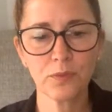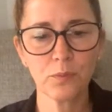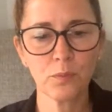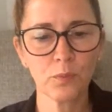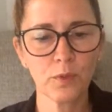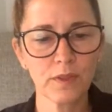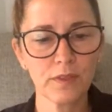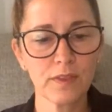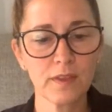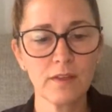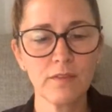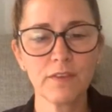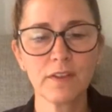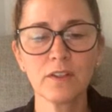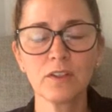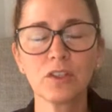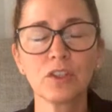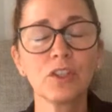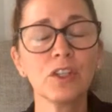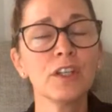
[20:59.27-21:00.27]
with
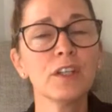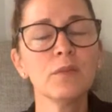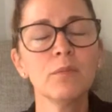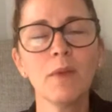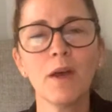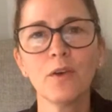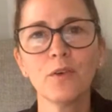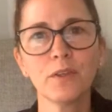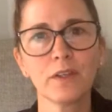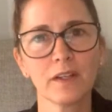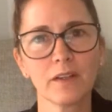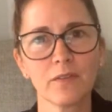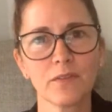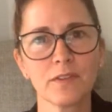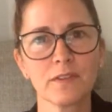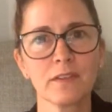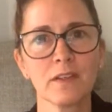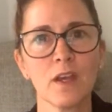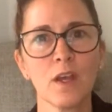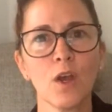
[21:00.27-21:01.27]
even good
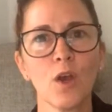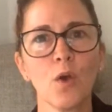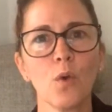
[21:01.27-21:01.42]
motives,